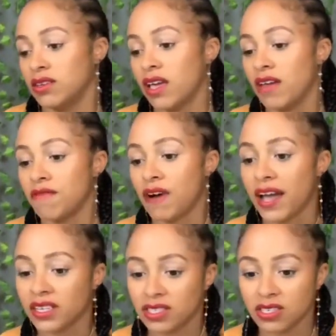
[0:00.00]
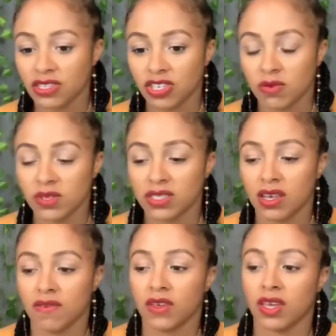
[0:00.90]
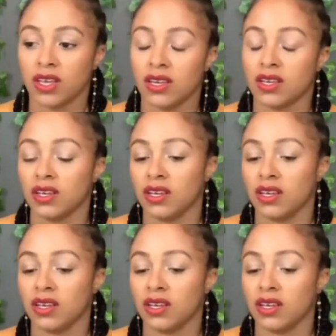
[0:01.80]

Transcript: advice she was giving